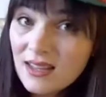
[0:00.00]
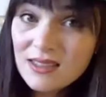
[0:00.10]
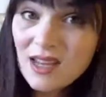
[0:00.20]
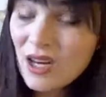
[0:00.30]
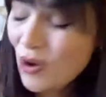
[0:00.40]

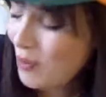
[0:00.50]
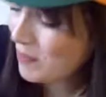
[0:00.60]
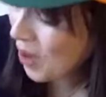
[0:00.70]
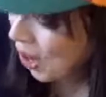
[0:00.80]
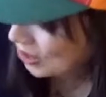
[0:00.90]
things cannot
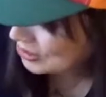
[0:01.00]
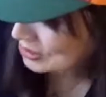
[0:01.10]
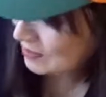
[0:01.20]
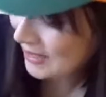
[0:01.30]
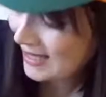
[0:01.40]

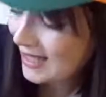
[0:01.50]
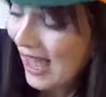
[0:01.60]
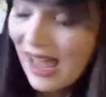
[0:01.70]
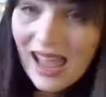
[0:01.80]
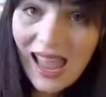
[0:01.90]
possibly
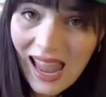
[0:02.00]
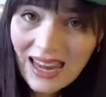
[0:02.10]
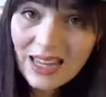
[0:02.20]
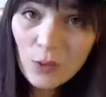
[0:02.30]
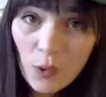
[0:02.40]
get
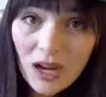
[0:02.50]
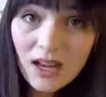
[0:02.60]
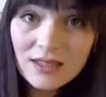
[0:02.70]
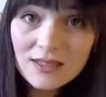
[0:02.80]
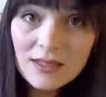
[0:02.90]
any
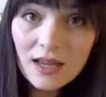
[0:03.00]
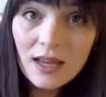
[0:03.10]
worse,